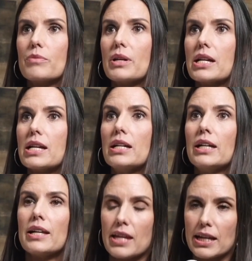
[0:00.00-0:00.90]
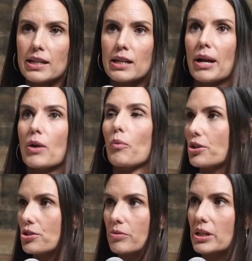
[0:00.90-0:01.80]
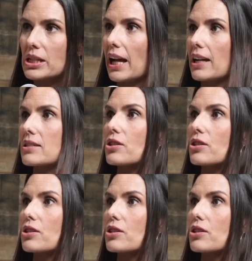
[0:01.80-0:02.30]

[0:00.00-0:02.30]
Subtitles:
be thinking about what you're doing next.